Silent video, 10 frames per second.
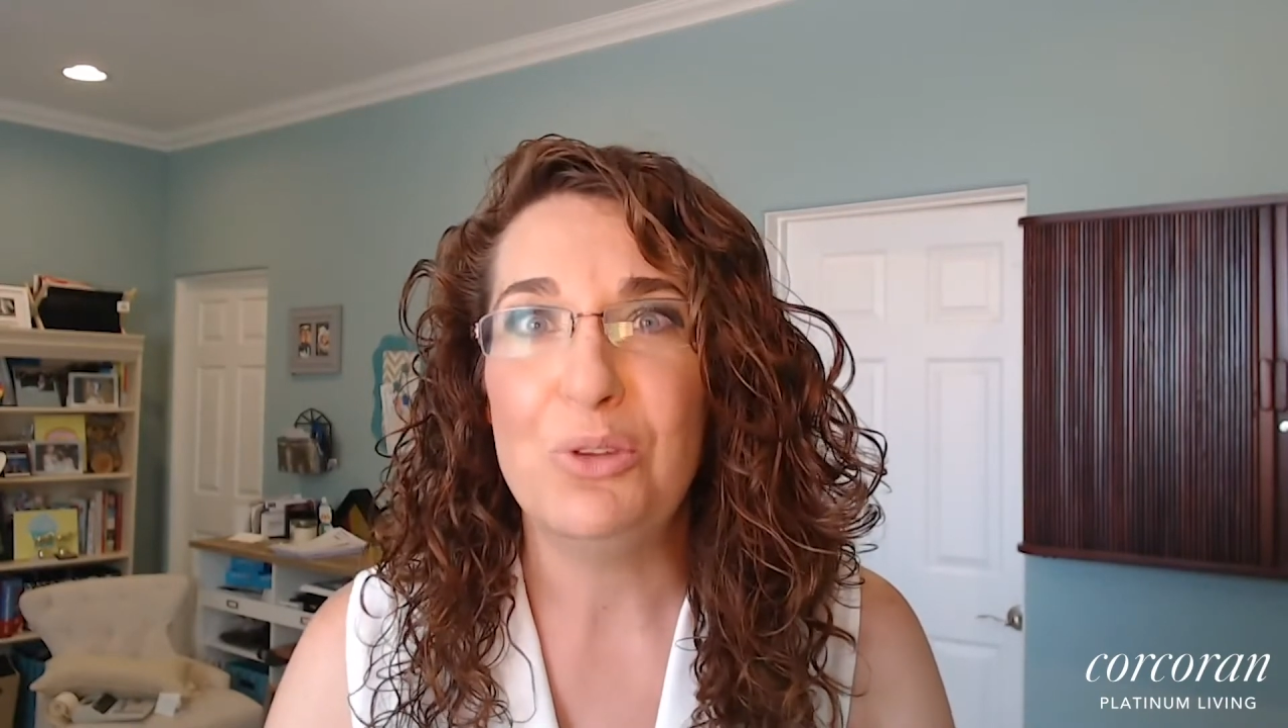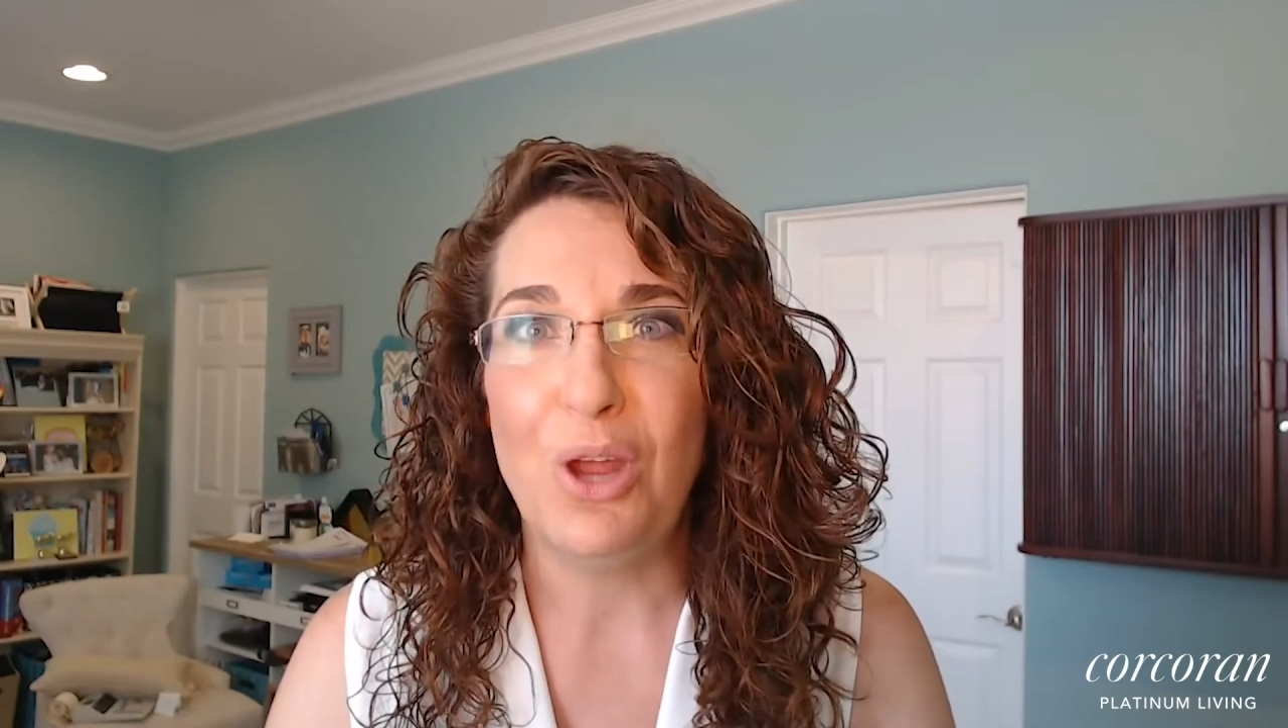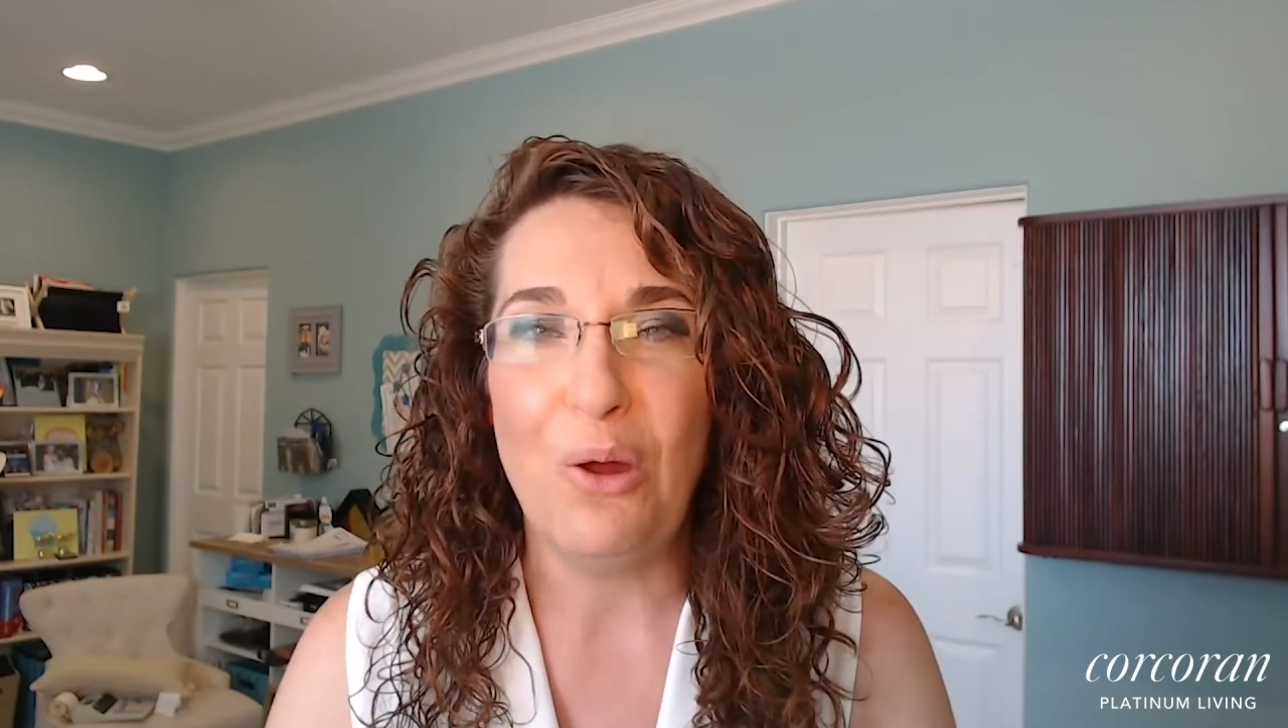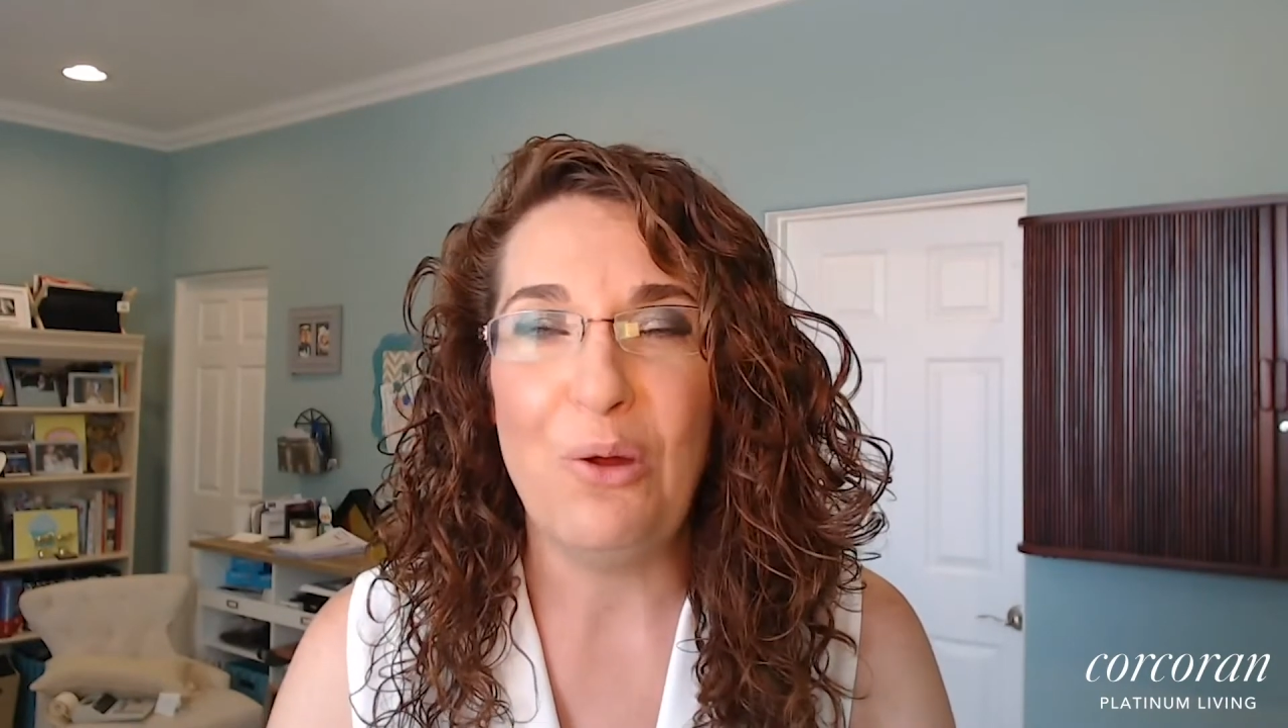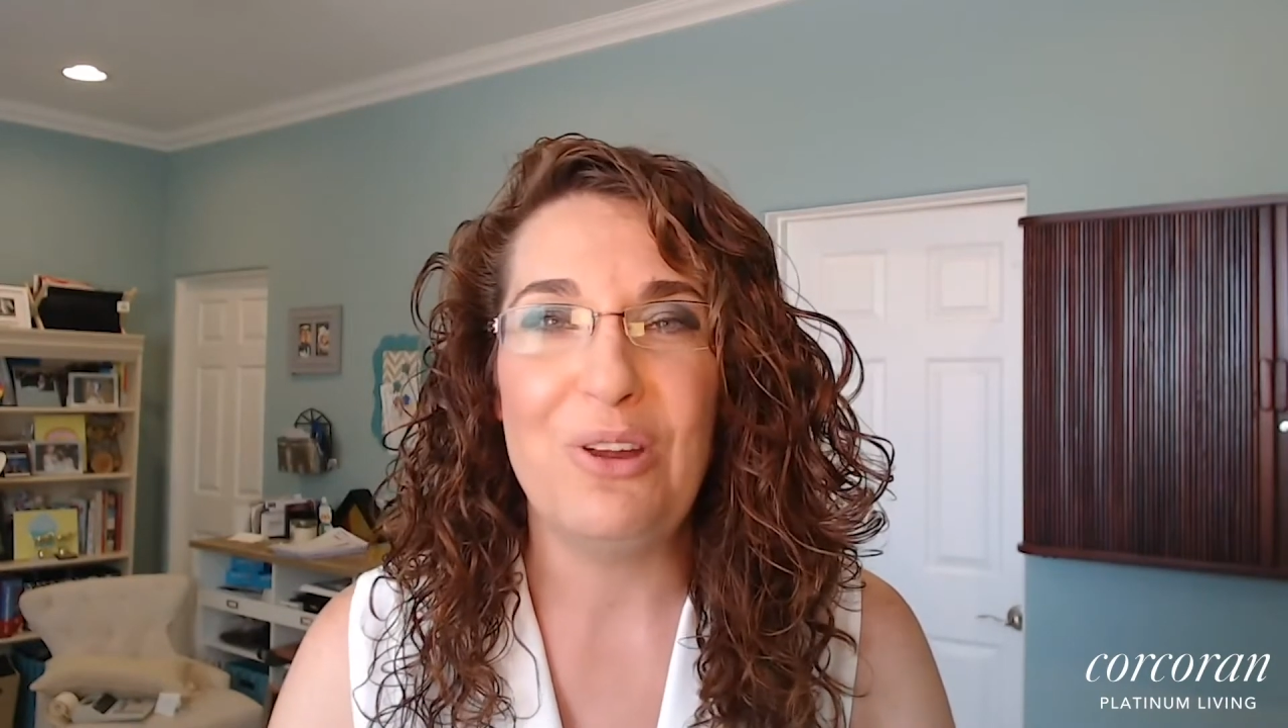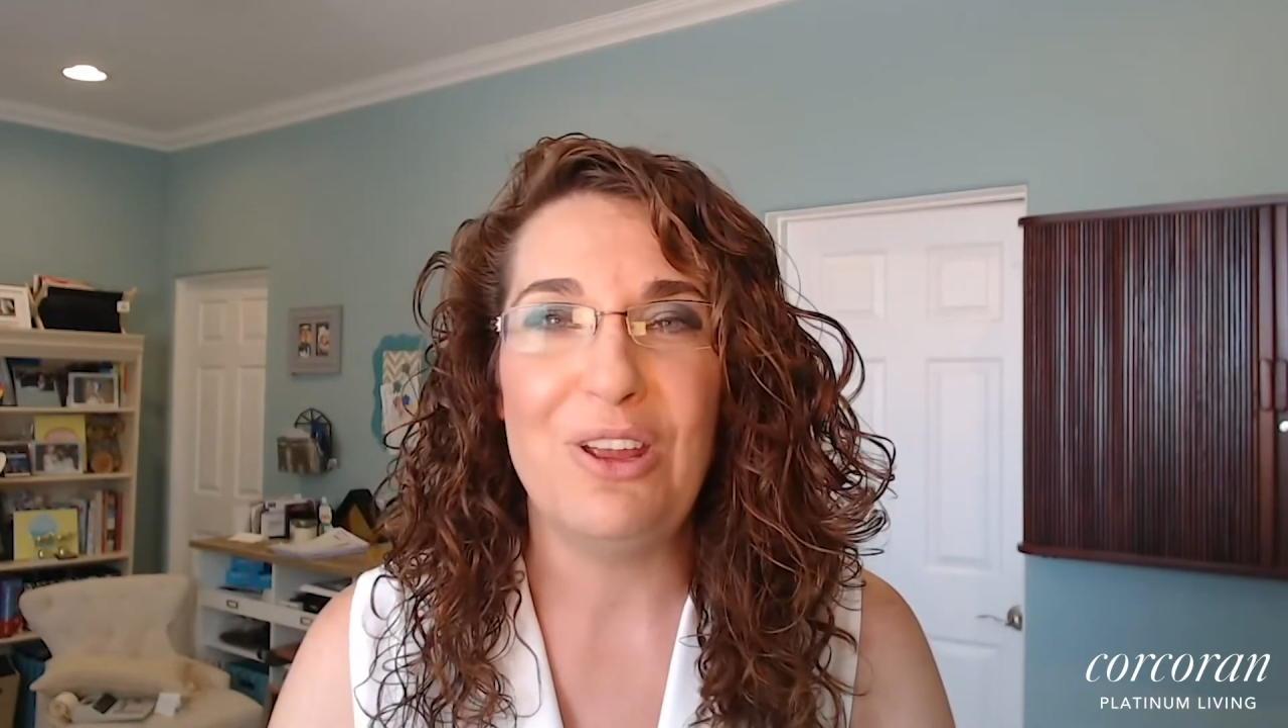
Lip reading: know,